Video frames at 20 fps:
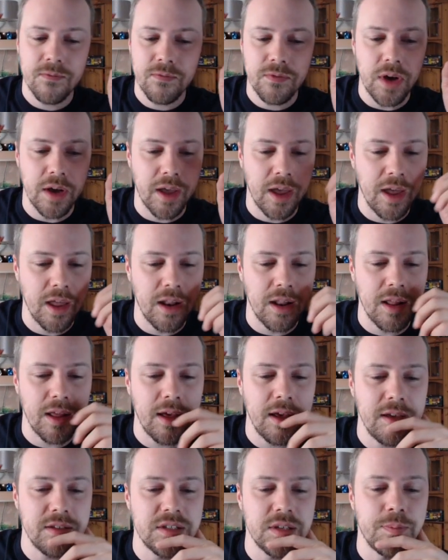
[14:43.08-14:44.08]
Fucking
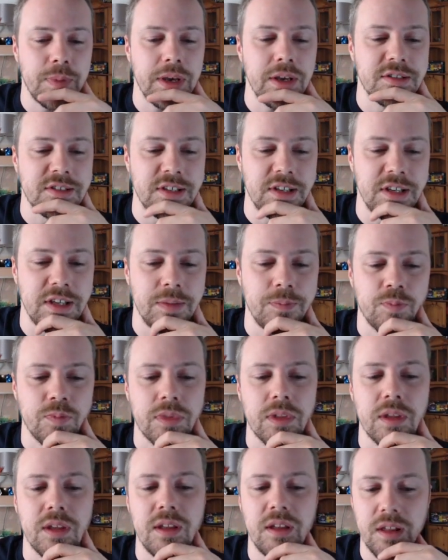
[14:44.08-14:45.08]
easy peasy.
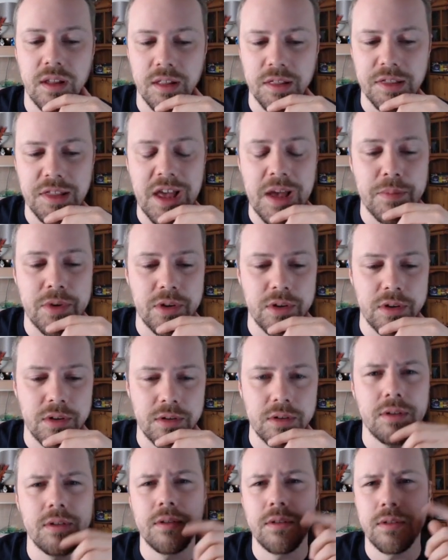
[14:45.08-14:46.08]
Lemon.